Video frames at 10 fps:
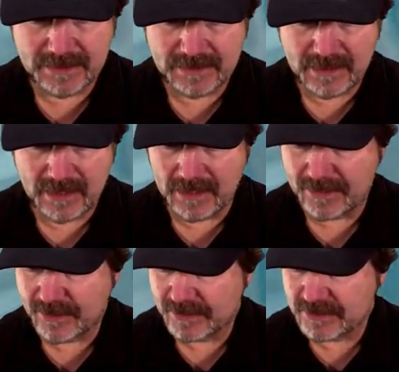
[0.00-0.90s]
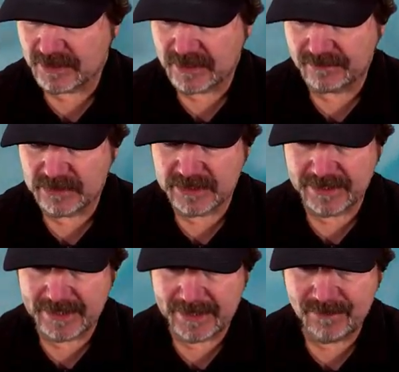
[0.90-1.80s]
a lot of things to cover
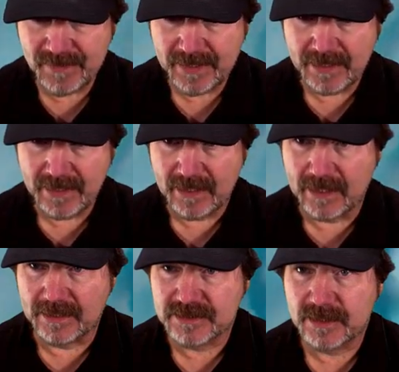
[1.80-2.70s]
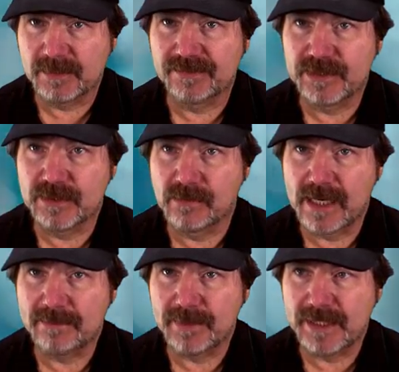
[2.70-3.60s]
today. Uh, some of you might
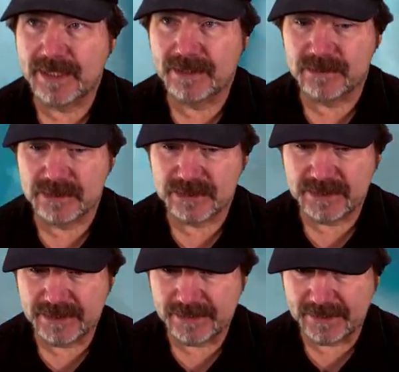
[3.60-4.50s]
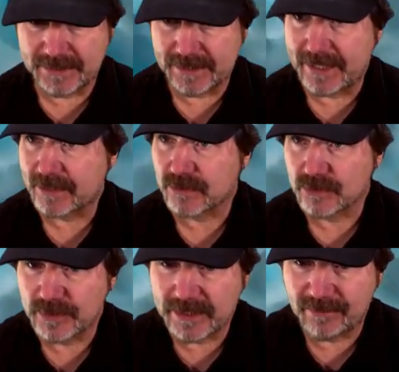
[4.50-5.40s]
be interested in the actual three
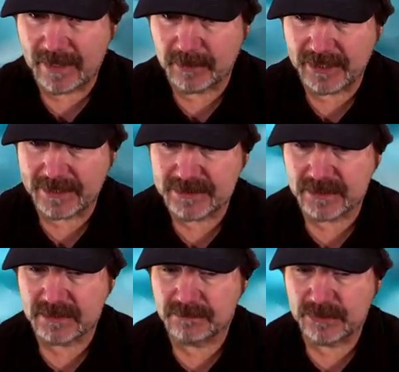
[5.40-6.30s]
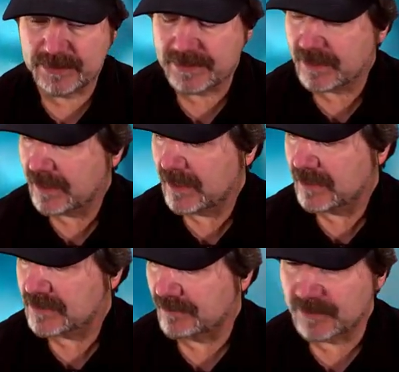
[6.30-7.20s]
D fabrication component. Some of you